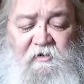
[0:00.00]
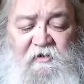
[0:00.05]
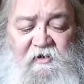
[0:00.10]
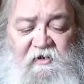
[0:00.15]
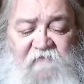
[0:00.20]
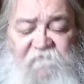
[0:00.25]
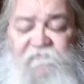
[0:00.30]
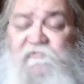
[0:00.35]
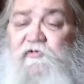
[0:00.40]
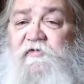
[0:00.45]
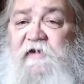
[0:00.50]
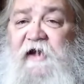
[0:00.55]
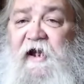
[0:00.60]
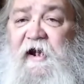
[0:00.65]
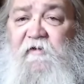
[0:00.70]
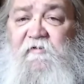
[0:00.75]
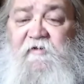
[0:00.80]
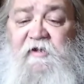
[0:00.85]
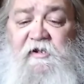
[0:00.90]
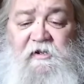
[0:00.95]
If you
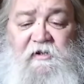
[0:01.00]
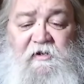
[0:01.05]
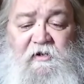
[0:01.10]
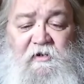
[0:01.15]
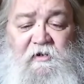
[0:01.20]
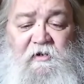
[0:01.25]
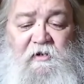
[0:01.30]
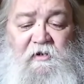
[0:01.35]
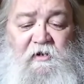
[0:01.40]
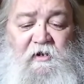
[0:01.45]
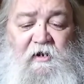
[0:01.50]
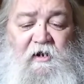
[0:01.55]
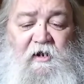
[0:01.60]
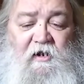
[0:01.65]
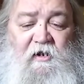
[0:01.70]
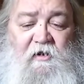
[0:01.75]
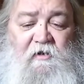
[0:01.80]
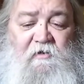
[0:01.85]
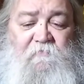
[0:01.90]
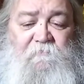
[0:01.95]
carry,
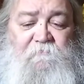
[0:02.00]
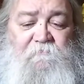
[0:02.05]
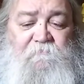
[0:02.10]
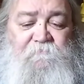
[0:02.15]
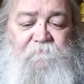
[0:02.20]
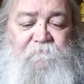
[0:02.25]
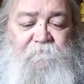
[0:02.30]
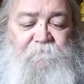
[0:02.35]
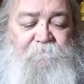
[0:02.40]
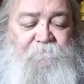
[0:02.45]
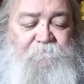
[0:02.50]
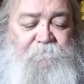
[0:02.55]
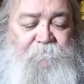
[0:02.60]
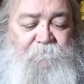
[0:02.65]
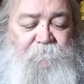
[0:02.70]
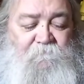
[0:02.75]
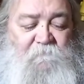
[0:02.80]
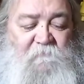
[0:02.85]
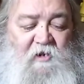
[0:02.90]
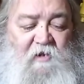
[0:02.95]
uh,
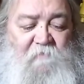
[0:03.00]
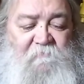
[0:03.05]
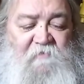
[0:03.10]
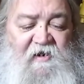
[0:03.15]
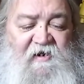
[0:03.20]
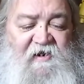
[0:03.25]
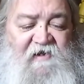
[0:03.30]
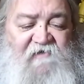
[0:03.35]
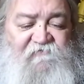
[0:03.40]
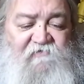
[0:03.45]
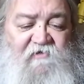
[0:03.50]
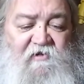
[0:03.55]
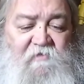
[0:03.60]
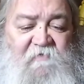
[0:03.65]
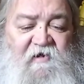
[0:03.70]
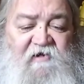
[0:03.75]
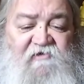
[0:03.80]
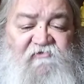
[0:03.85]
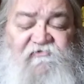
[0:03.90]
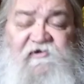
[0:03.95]
I'm not asking
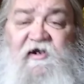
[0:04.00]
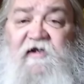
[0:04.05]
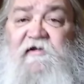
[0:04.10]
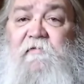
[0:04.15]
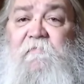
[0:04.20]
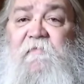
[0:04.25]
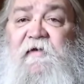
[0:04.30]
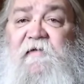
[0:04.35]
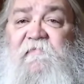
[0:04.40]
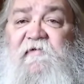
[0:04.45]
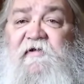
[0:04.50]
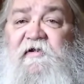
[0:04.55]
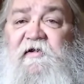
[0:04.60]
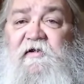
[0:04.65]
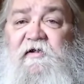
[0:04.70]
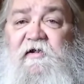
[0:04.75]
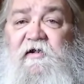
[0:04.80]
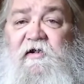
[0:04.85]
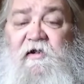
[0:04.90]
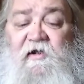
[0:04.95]
about your Second Amendment,
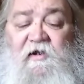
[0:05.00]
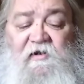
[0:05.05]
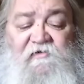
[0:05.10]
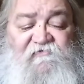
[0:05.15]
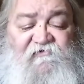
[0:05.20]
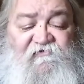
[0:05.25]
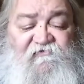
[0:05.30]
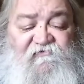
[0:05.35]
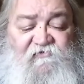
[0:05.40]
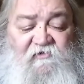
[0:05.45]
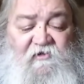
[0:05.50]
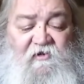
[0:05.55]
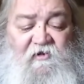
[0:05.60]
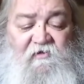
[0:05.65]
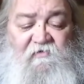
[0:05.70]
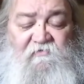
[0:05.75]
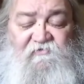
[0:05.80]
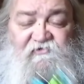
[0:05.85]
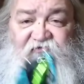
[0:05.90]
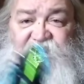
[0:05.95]
just uh,
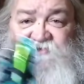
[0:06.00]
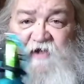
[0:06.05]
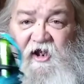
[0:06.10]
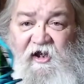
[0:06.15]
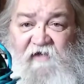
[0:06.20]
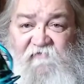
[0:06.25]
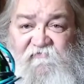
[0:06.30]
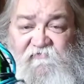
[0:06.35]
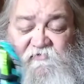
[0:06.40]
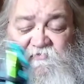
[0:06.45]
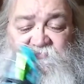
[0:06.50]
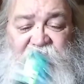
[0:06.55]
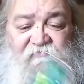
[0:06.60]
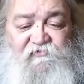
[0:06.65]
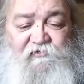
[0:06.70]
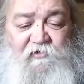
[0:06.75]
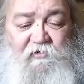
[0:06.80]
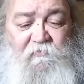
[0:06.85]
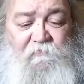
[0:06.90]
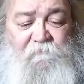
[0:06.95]
just knives.
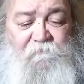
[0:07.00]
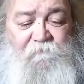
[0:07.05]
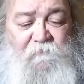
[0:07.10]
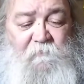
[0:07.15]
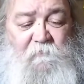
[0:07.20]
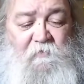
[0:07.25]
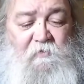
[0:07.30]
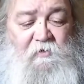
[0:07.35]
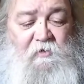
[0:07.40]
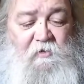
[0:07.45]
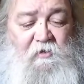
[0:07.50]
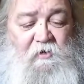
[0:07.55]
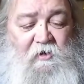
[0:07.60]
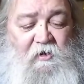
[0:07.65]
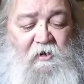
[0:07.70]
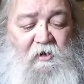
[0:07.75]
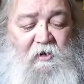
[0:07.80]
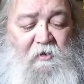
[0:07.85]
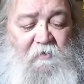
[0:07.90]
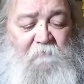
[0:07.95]
So,
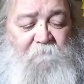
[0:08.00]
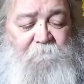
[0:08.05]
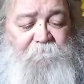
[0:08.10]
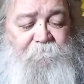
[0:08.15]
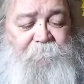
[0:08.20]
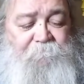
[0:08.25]
um,